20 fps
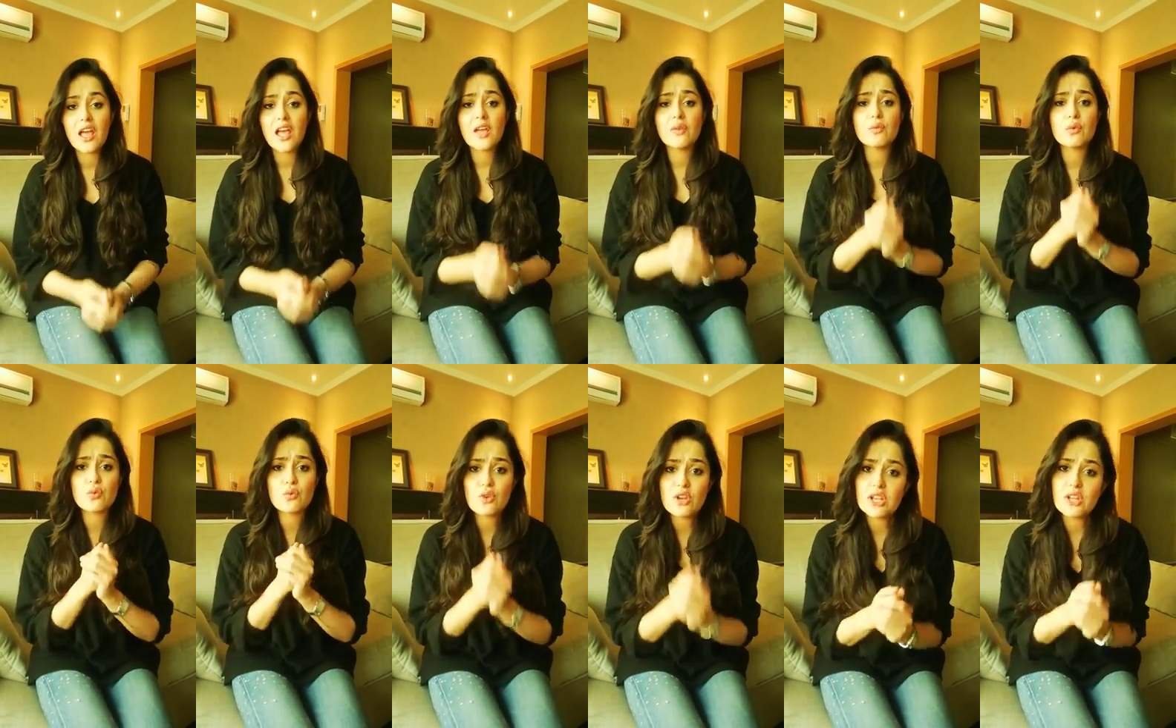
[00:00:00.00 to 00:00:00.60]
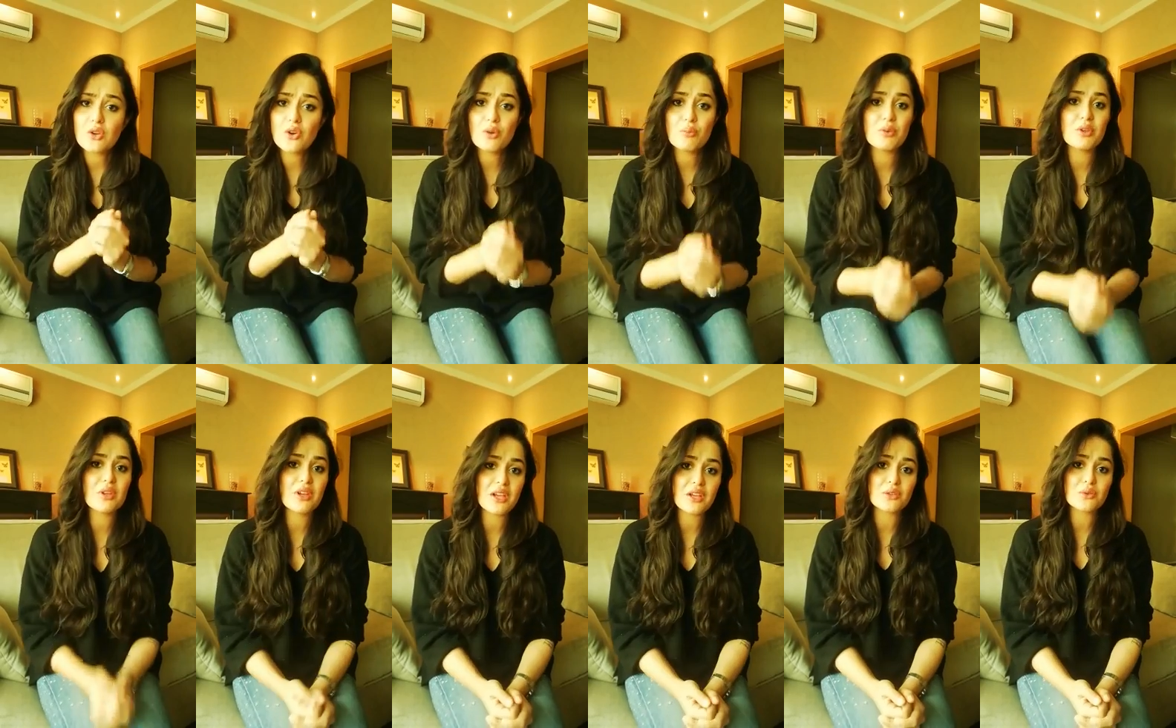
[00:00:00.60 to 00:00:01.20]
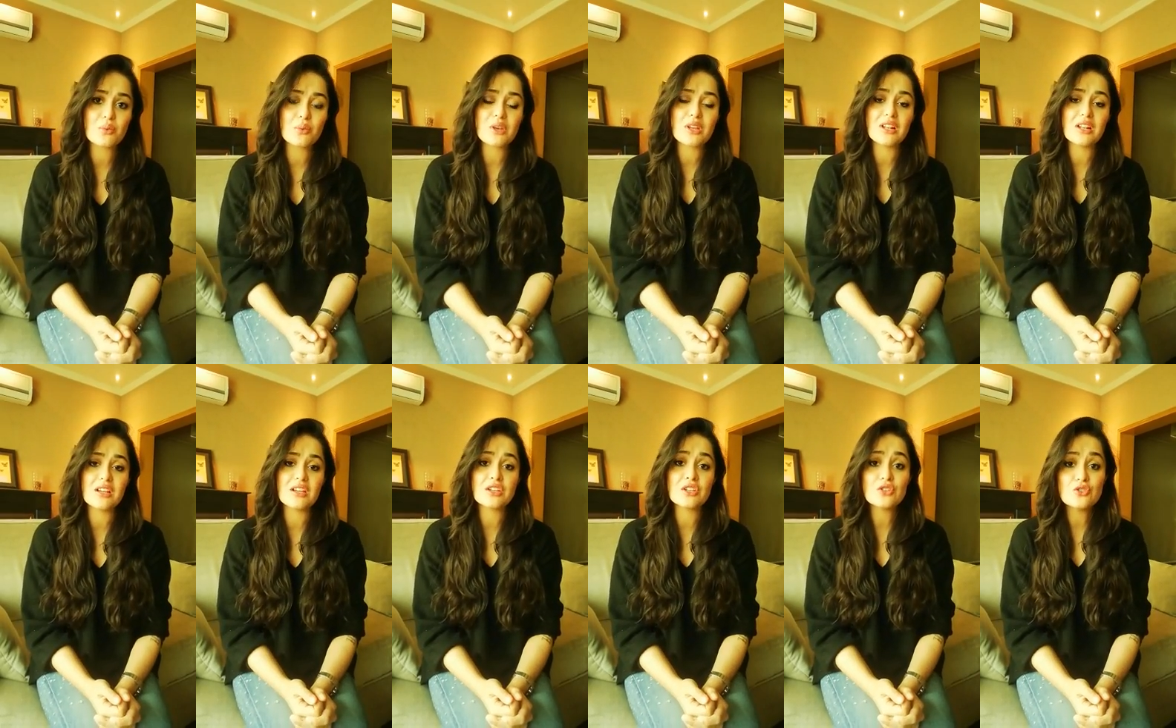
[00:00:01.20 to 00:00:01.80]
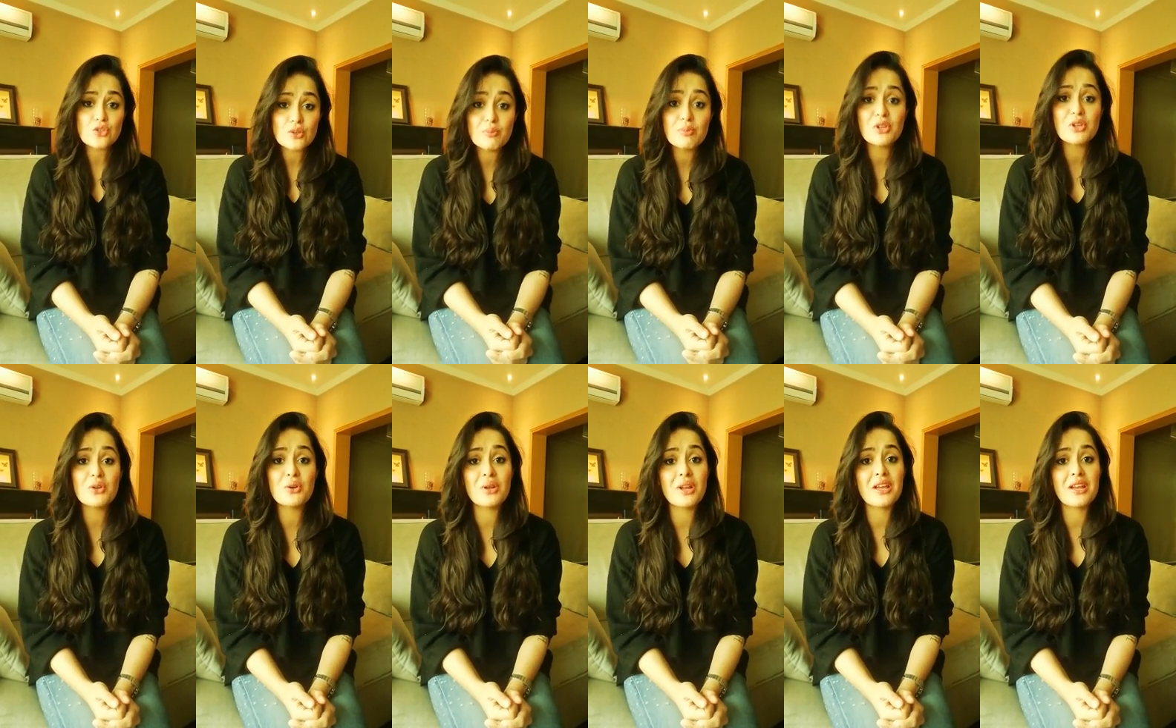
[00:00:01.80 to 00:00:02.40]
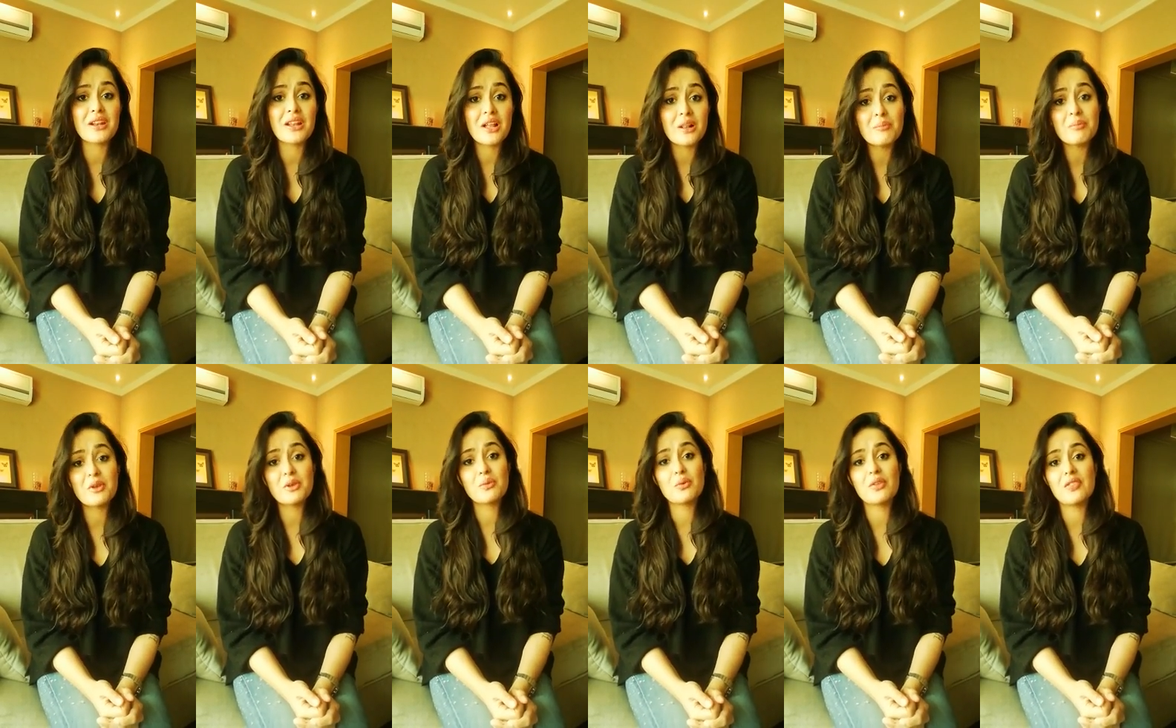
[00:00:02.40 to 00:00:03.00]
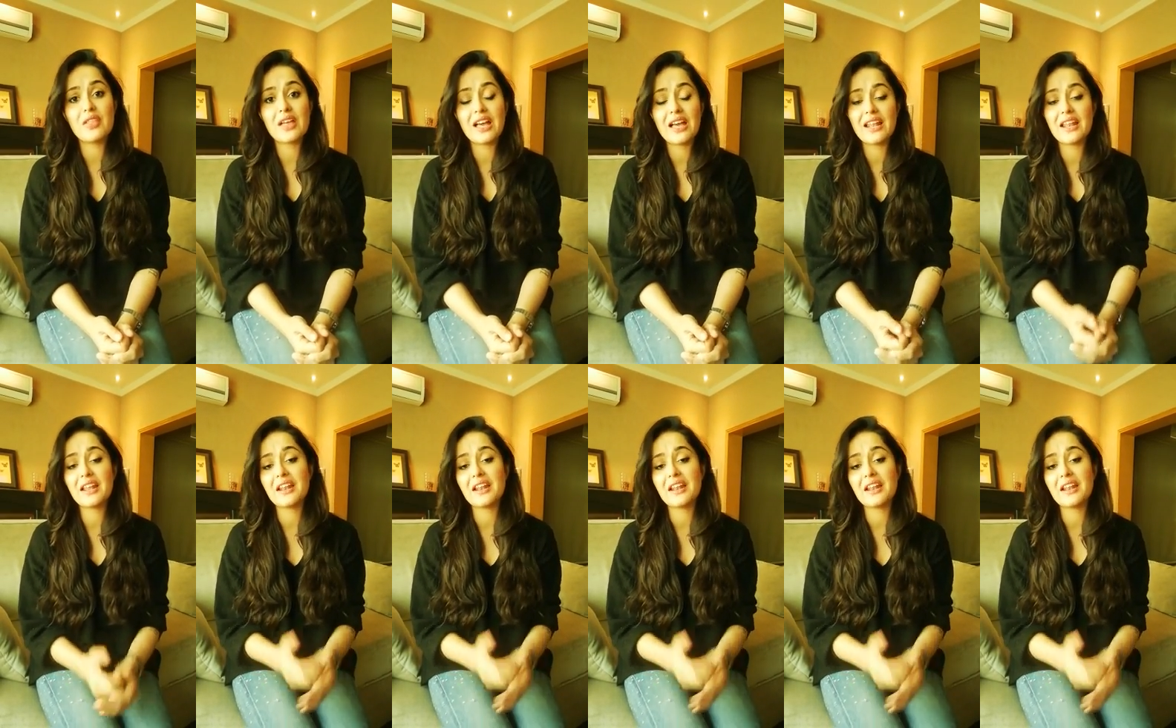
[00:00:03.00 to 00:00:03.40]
And we really hope you guys will contribute and help us with that.